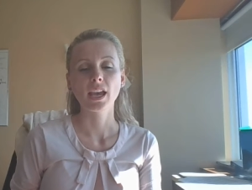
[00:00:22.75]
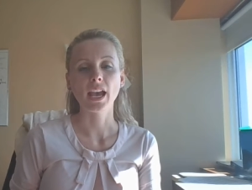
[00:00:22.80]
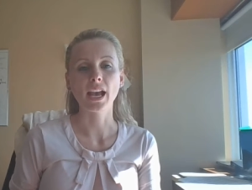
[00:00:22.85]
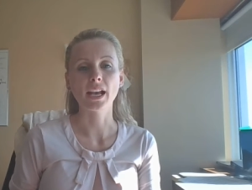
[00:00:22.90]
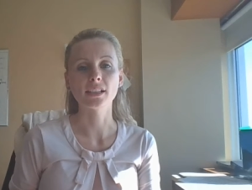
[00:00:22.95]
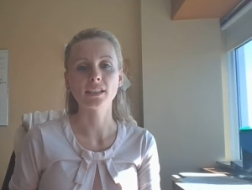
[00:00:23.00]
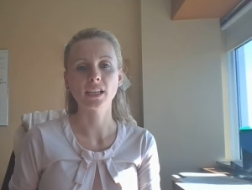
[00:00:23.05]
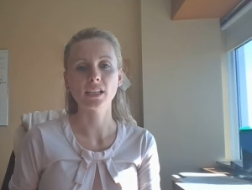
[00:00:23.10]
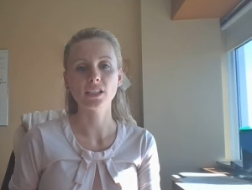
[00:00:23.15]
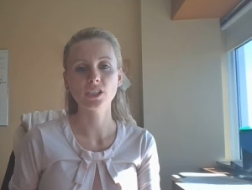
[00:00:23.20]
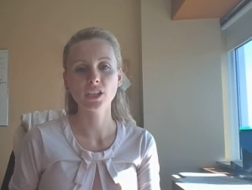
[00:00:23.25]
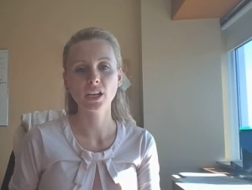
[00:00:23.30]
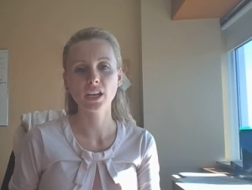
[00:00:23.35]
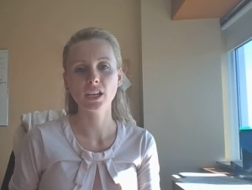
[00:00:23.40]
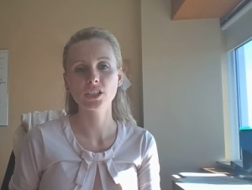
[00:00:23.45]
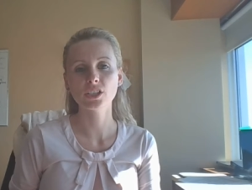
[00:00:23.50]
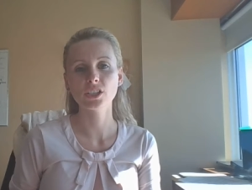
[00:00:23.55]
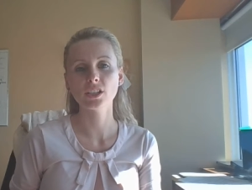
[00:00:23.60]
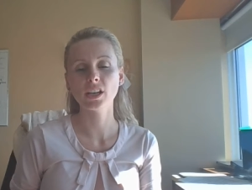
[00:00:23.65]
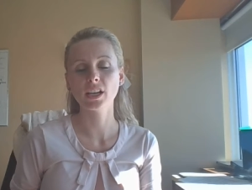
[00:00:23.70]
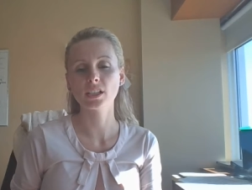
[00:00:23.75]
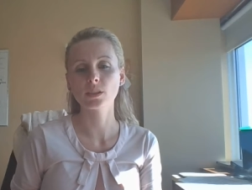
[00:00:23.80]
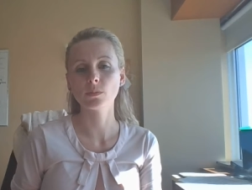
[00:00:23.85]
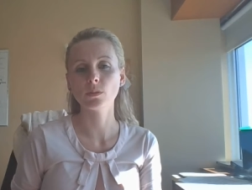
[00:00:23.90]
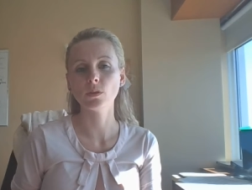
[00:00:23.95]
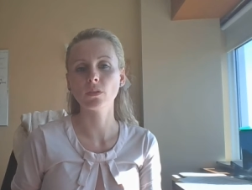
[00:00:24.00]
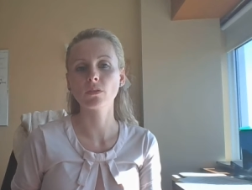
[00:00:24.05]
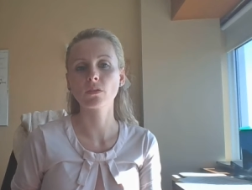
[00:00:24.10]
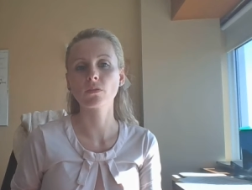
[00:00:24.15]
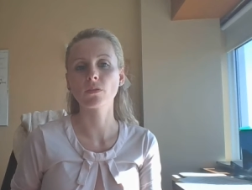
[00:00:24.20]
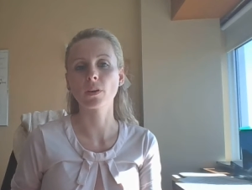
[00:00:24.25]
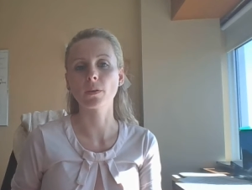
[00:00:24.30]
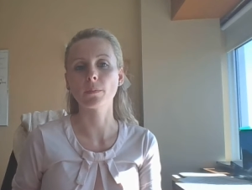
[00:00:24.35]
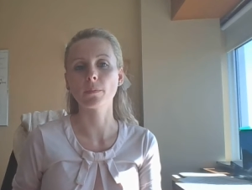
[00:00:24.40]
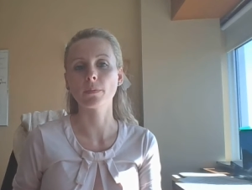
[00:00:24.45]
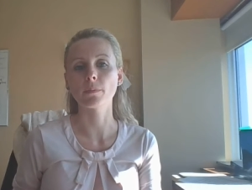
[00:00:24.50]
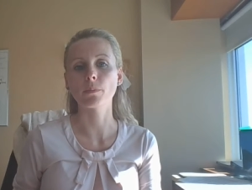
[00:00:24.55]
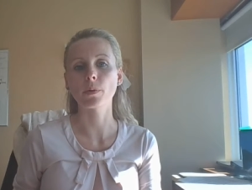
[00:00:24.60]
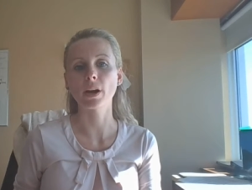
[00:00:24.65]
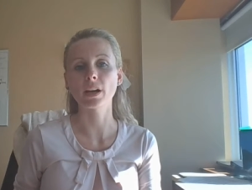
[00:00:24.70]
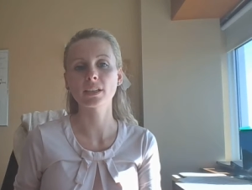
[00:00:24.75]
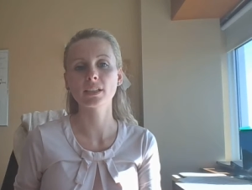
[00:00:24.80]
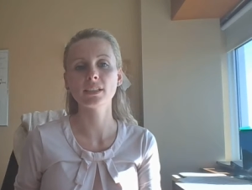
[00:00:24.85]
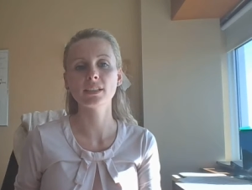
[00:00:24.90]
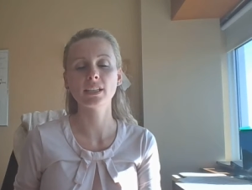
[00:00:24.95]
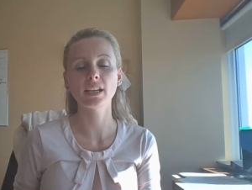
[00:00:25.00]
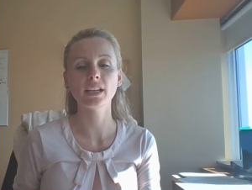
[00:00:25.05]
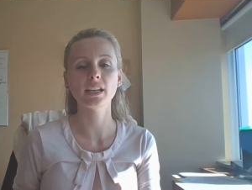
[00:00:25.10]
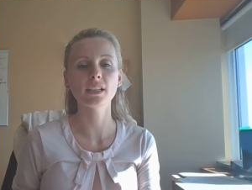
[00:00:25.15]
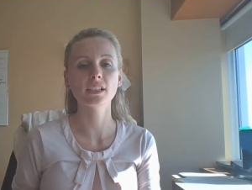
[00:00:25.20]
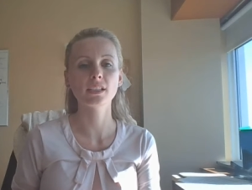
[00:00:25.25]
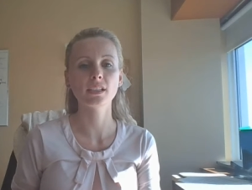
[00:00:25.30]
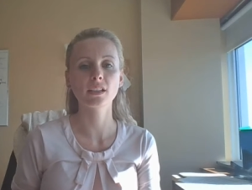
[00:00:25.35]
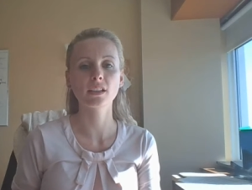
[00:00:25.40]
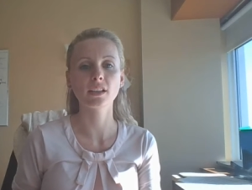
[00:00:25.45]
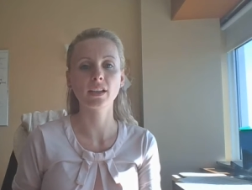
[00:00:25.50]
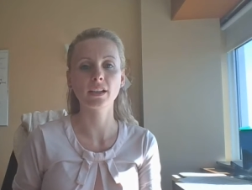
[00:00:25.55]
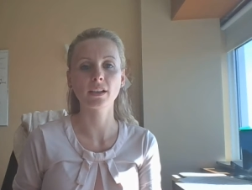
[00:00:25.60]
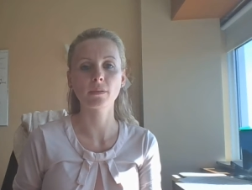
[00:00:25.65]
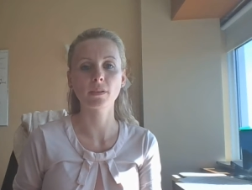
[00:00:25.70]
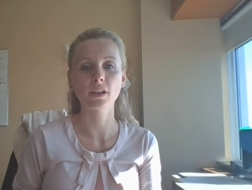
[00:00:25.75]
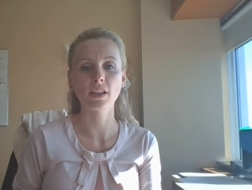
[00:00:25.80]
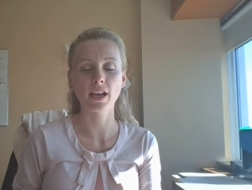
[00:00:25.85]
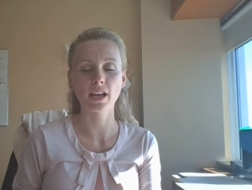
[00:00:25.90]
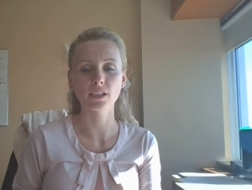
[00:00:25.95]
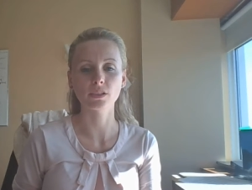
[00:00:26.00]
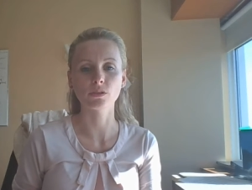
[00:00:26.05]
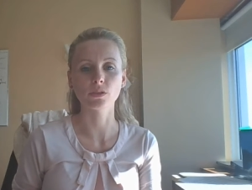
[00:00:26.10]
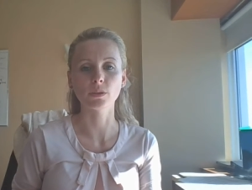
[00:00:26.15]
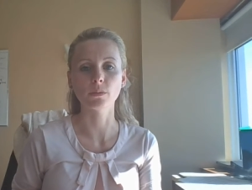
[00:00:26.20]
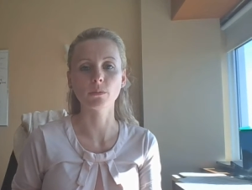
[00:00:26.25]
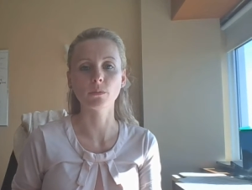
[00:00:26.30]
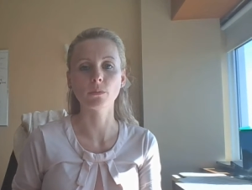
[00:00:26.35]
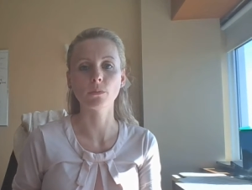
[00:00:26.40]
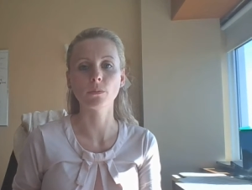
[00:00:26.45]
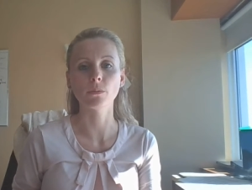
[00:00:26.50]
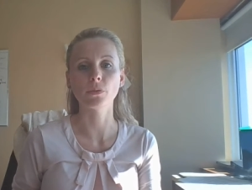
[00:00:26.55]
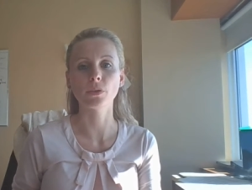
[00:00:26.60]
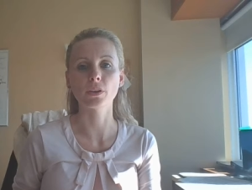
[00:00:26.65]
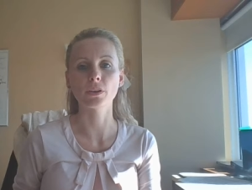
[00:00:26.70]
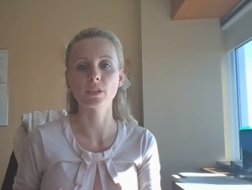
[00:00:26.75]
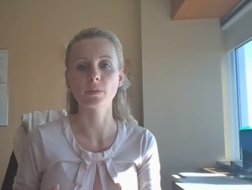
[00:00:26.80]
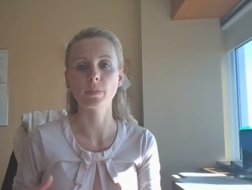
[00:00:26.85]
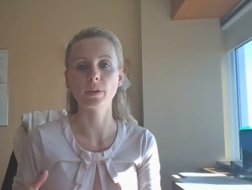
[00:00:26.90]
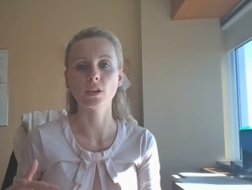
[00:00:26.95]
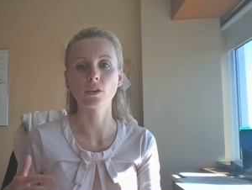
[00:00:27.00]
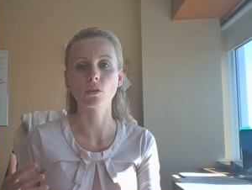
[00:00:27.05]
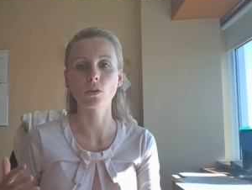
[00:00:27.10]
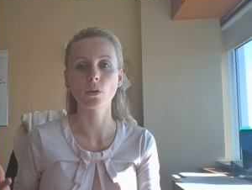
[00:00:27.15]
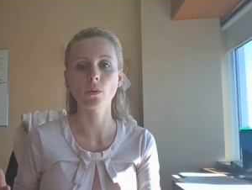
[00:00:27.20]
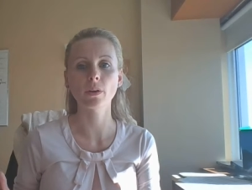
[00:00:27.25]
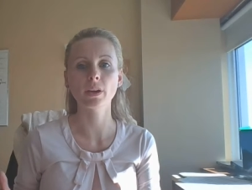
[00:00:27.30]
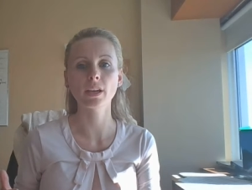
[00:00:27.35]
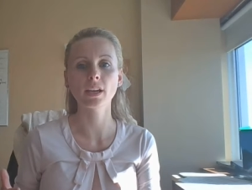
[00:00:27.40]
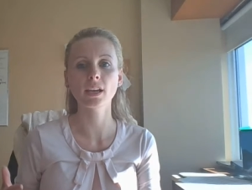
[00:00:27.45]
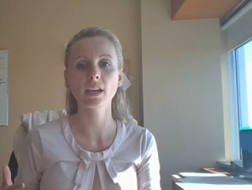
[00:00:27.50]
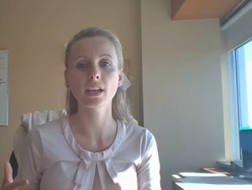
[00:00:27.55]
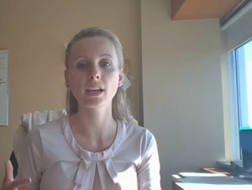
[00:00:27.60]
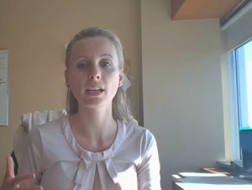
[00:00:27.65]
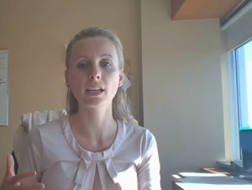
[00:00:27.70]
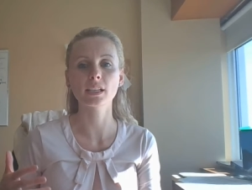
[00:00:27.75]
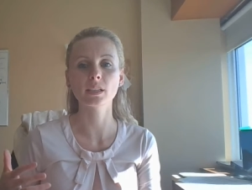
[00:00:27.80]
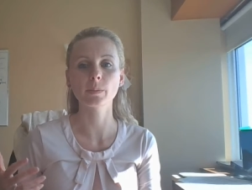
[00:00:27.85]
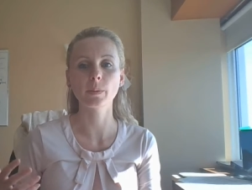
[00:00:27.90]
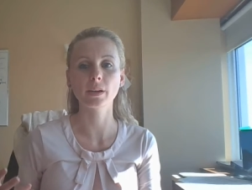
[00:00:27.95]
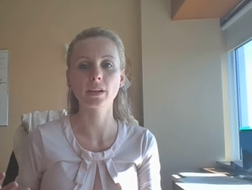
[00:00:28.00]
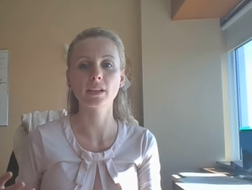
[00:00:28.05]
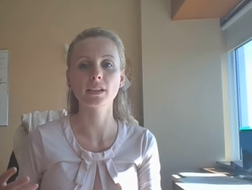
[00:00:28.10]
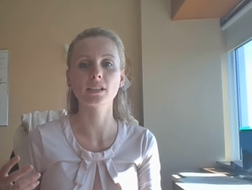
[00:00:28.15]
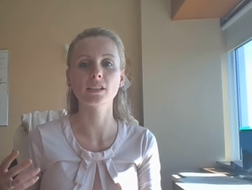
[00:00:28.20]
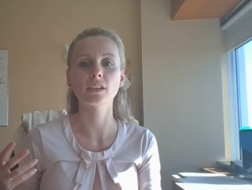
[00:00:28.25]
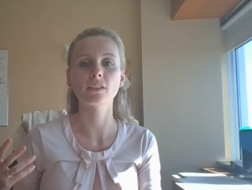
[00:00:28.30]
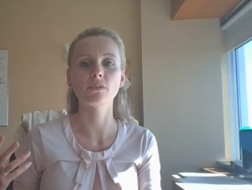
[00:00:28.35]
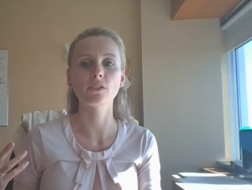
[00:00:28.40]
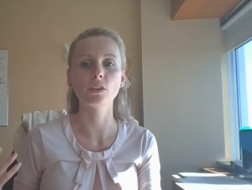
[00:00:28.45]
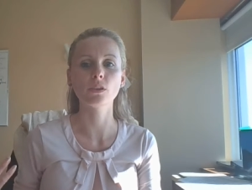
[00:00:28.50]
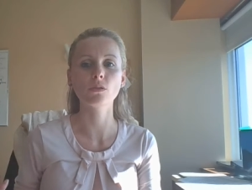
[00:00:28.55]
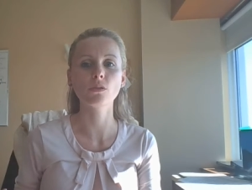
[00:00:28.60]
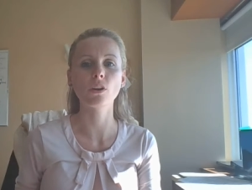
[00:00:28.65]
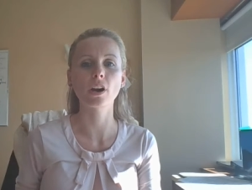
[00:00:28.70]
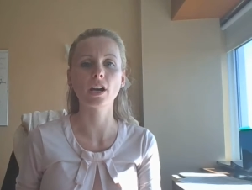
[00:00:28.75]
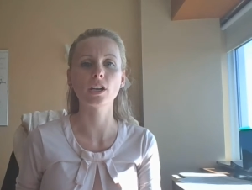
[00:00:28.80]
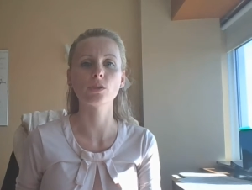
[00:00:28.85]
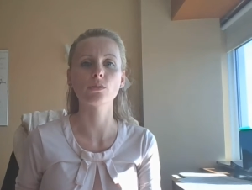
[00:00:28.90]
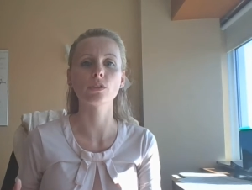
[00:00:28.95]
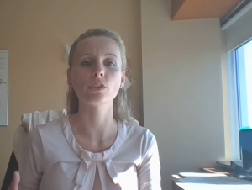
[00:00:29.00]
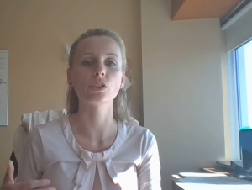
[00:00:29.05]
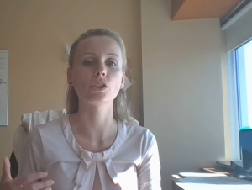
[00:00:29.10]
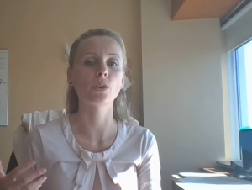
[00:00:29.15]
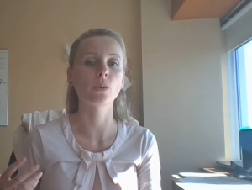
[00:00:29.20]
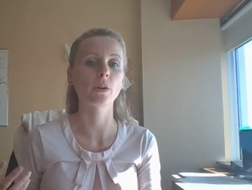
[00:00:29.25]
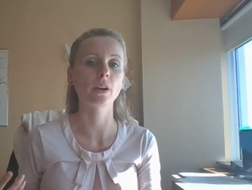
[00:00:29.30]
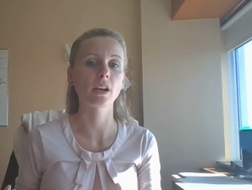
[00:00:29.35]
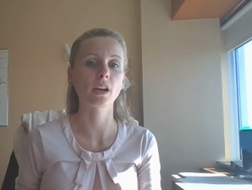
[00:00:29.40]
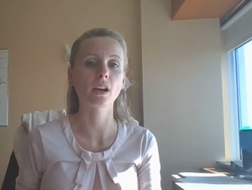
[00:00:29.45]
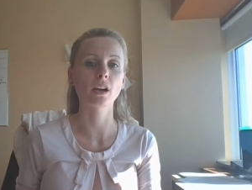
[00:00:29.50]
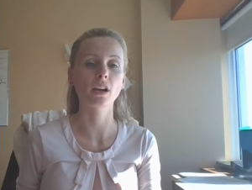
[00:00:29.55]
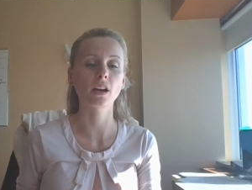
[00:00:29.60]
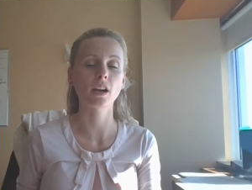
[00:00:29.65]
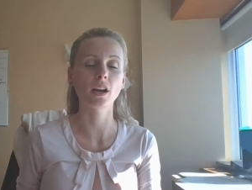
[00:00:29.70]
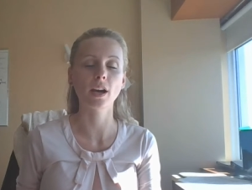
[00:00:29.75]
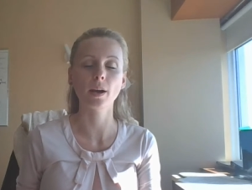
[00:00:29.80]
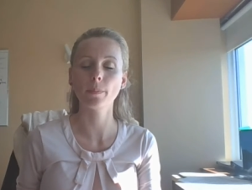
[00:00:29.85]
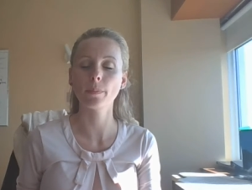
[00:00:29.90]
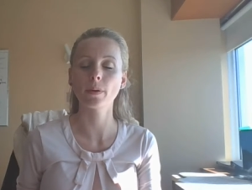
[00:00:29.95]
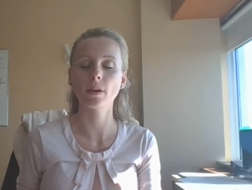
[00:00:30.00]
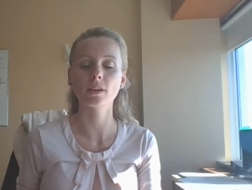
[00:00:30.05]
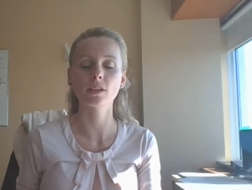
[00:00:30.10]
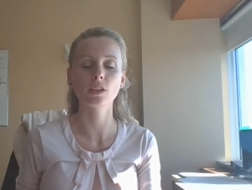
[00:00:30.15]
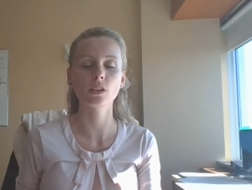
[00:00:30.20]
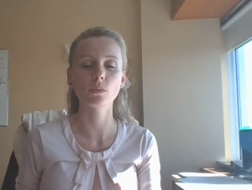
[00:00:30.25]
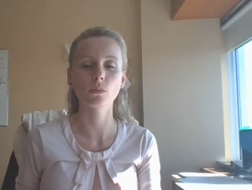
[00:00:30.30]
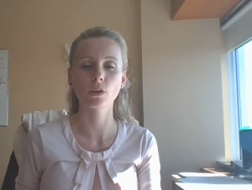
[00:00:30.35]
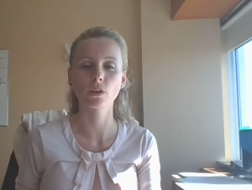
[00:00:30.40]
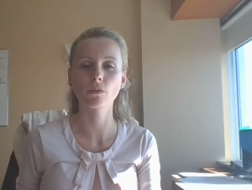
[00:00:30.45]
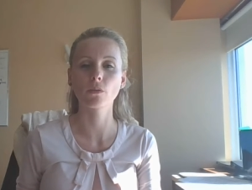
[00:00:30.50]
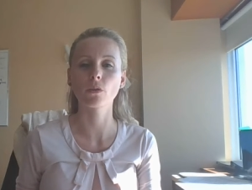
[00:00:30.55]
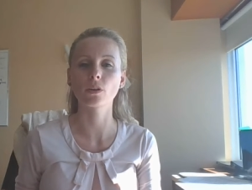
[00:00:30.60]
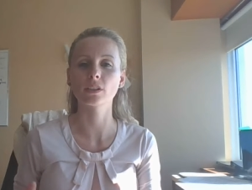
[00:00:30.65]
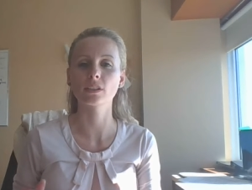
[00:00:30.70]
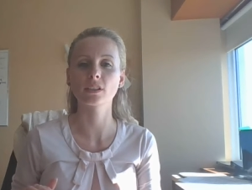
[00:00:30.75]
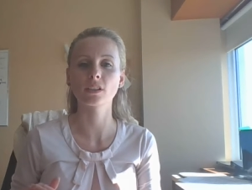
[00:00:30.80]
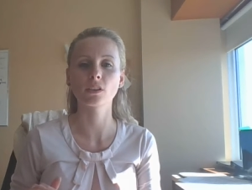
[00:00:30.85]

As education has moved from practice setting to classroom, there has been a growing experience of new graduates showing up to the workforce